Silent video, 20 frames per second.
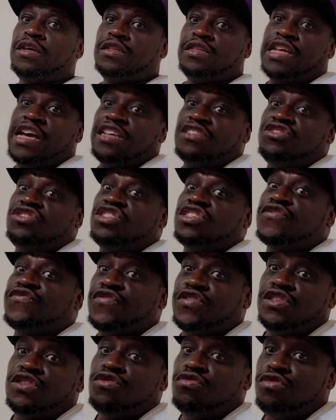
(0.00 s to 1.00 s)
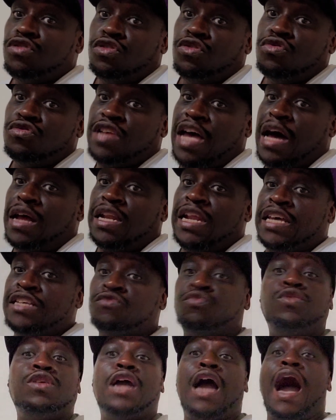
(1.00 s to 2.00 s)
That's just for you news outlets.
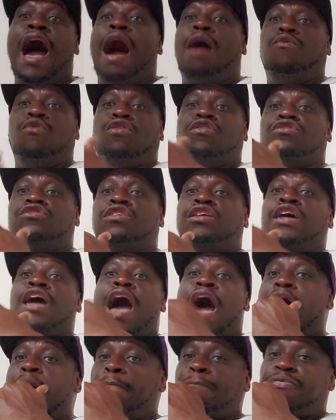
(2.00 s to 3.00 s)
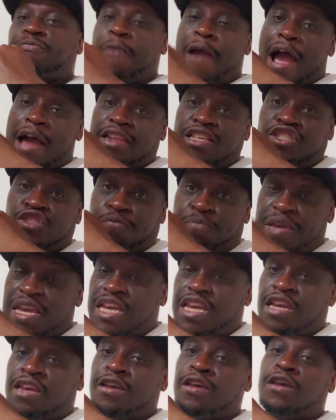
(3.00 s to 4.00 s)
I'm probably
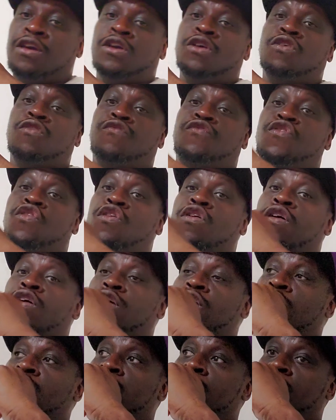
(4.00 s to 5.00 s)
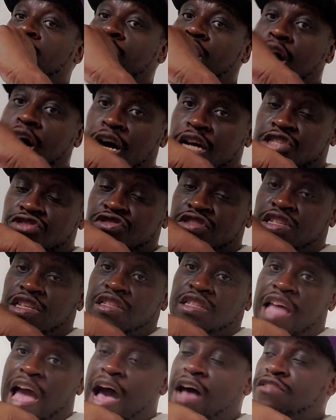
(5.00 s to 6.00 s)
speaking for hundreds
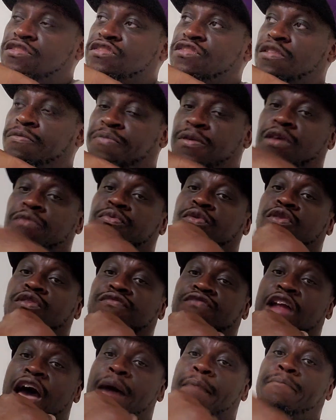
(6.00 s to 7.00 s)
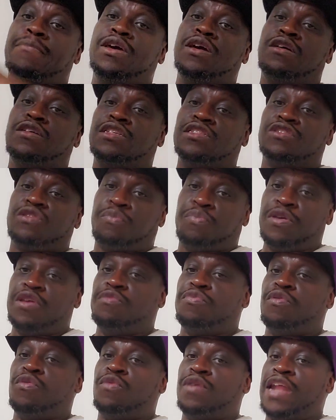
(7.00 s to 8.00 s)
of thousands of people, if not millions of
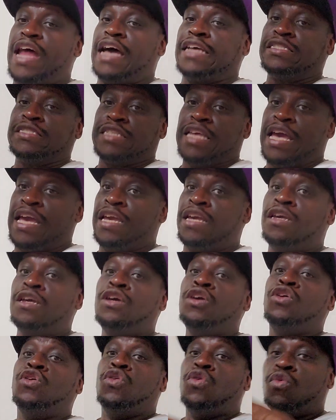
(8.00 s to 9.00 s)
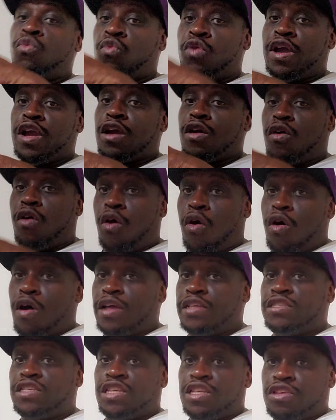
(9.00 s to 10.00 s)
people, when I say we're
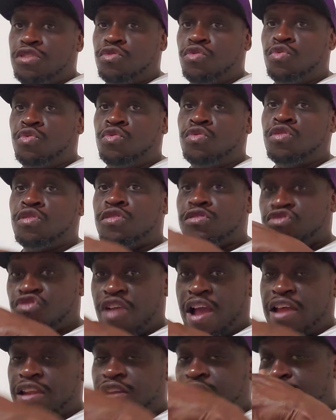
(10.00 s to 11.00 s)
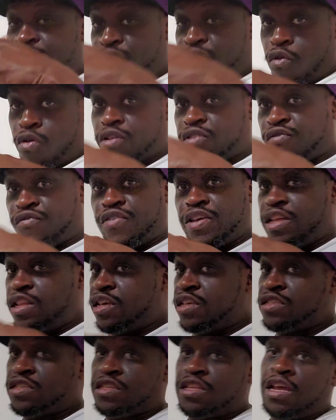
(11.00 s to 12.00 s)
on to you trying to force feed
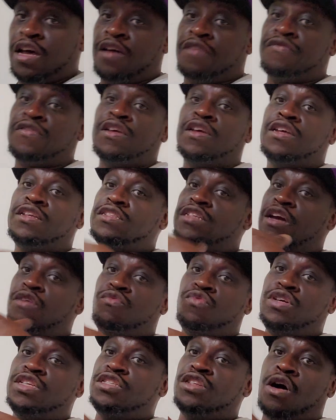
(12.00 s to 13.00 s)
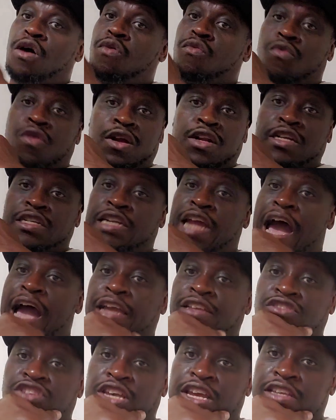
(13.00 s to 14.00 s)
us stuff that we don't want to
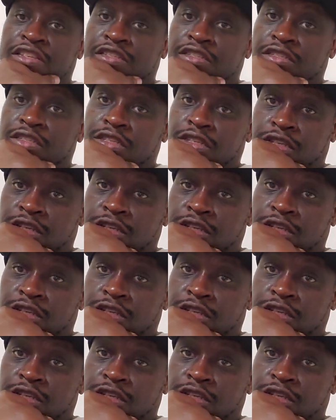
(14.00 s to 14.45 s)
digest,